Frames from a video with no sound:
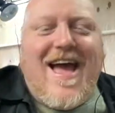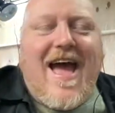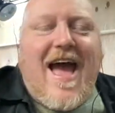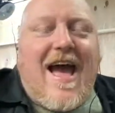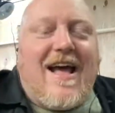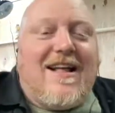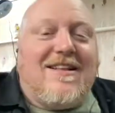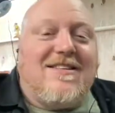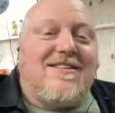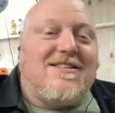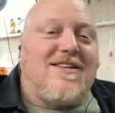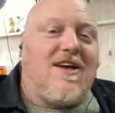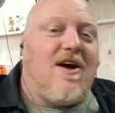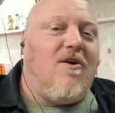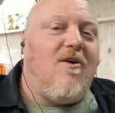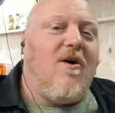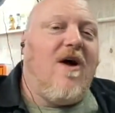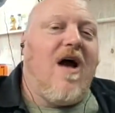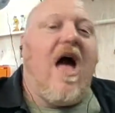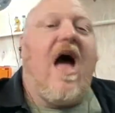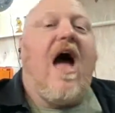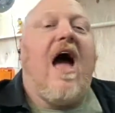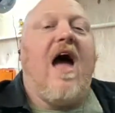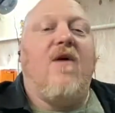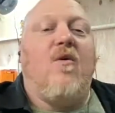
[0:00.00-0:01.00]
And so
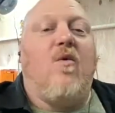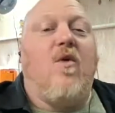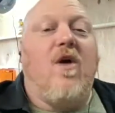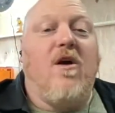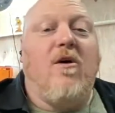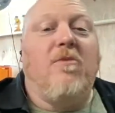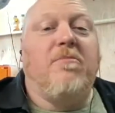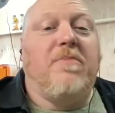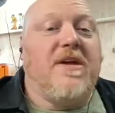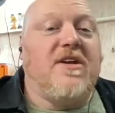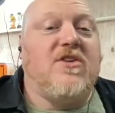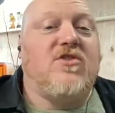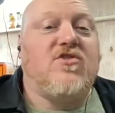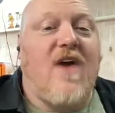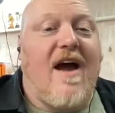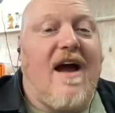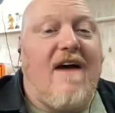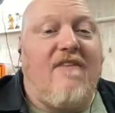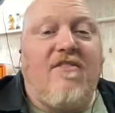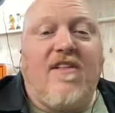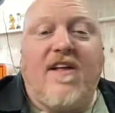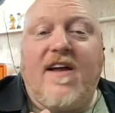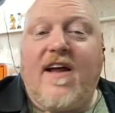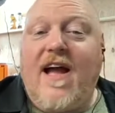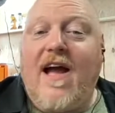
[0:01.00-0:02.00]
I will be
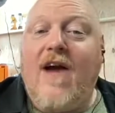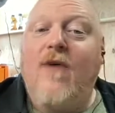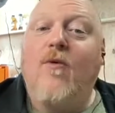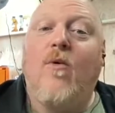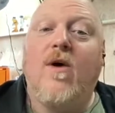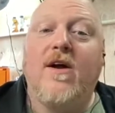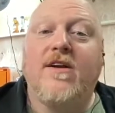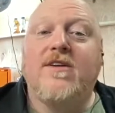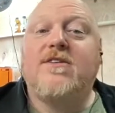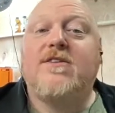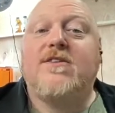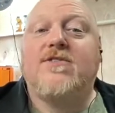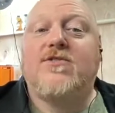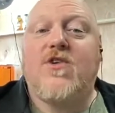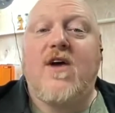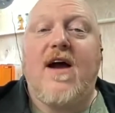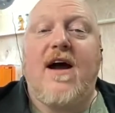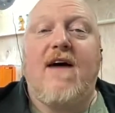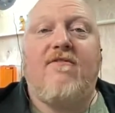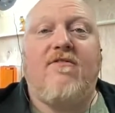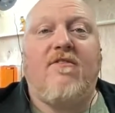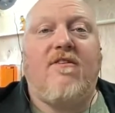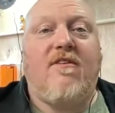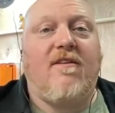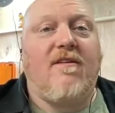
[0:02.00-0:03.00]
traveling. I want to
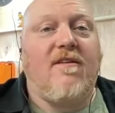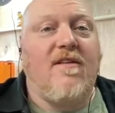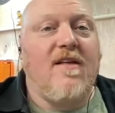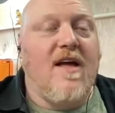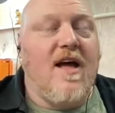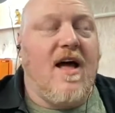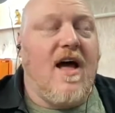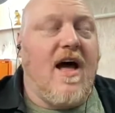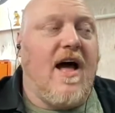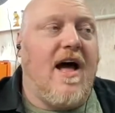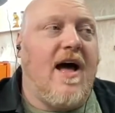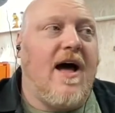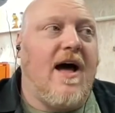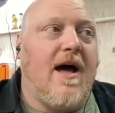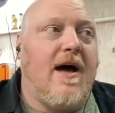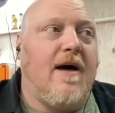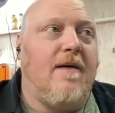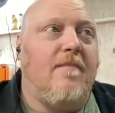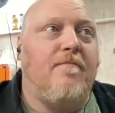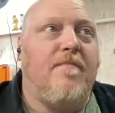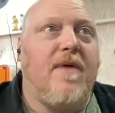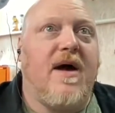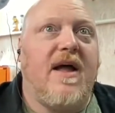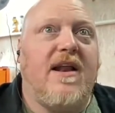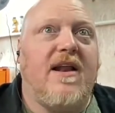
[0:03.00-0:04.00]
travel,
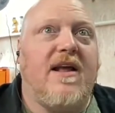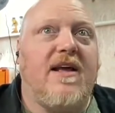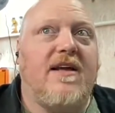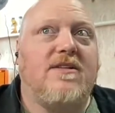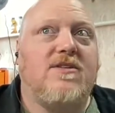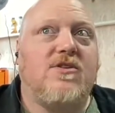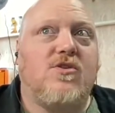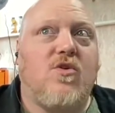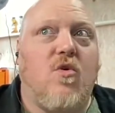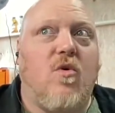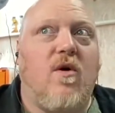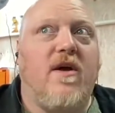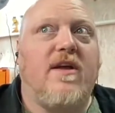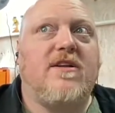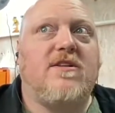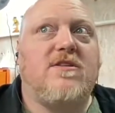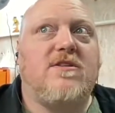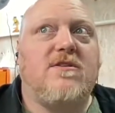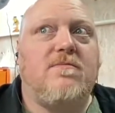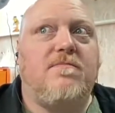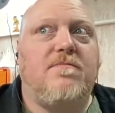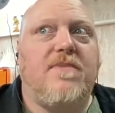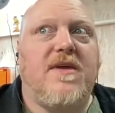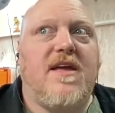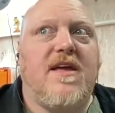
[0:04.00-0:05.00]
but it's going
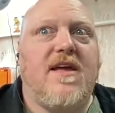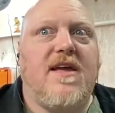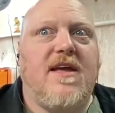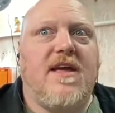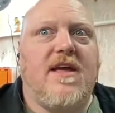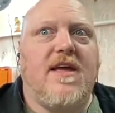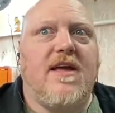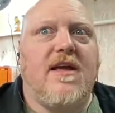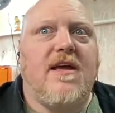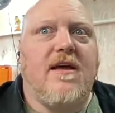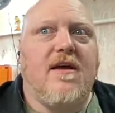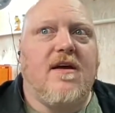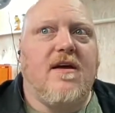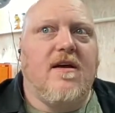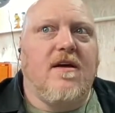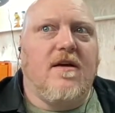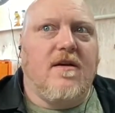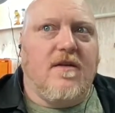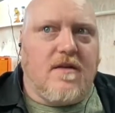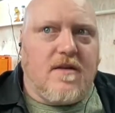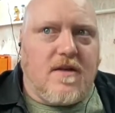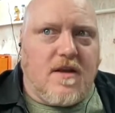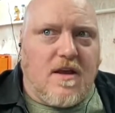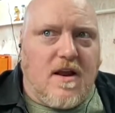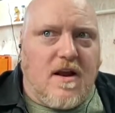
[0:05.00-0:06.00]
to be,
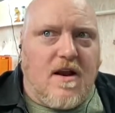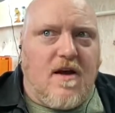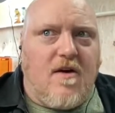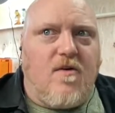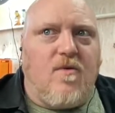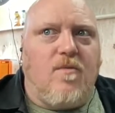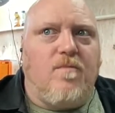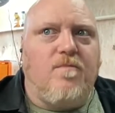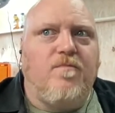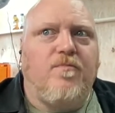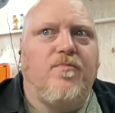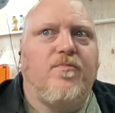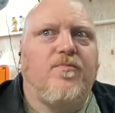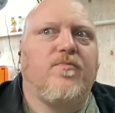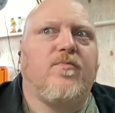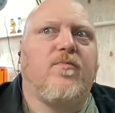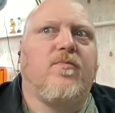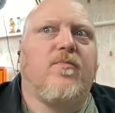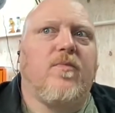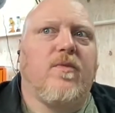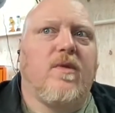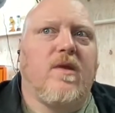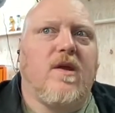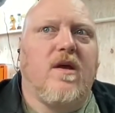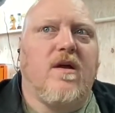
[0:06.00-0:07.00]
you know,
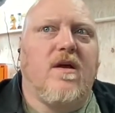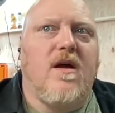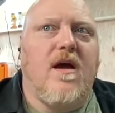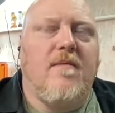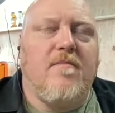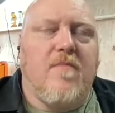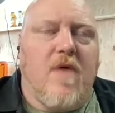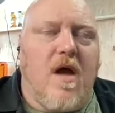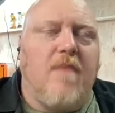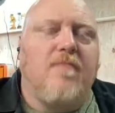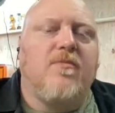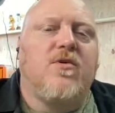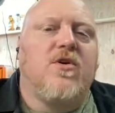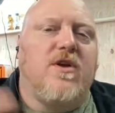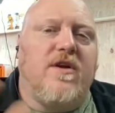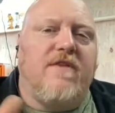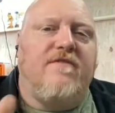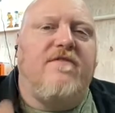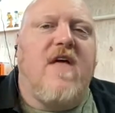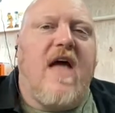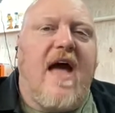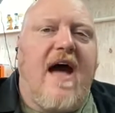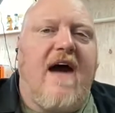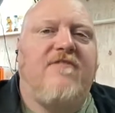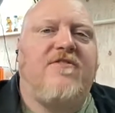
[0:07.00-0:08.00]
I'm going to
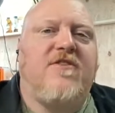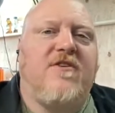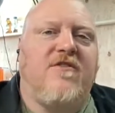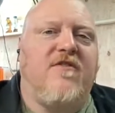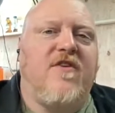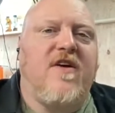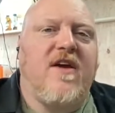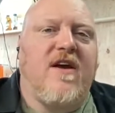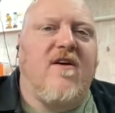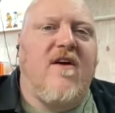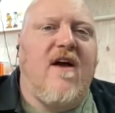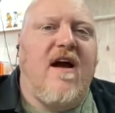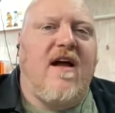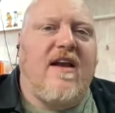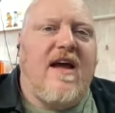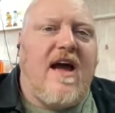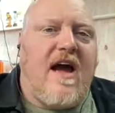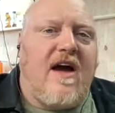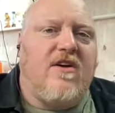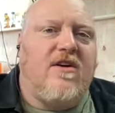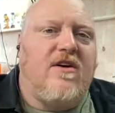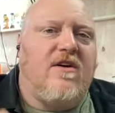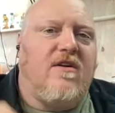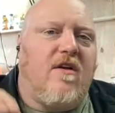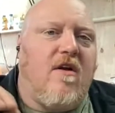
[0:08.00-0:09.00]
have to figure out
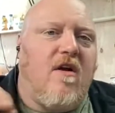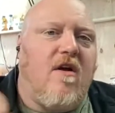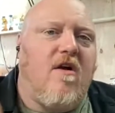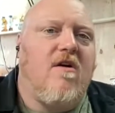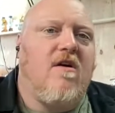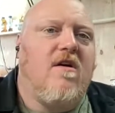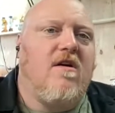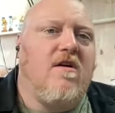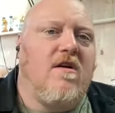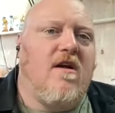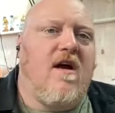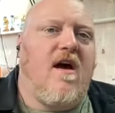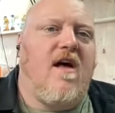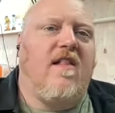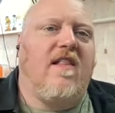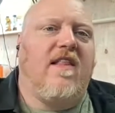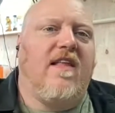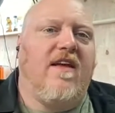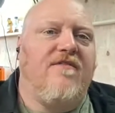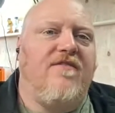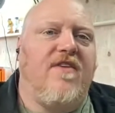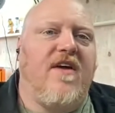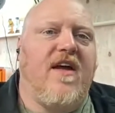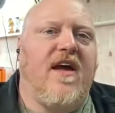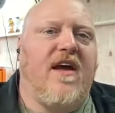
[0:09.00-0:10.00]
how to earn a
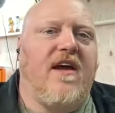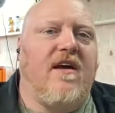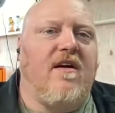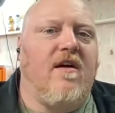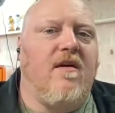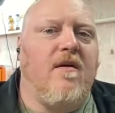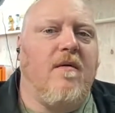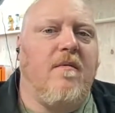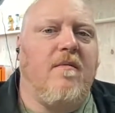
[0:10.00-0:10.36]
living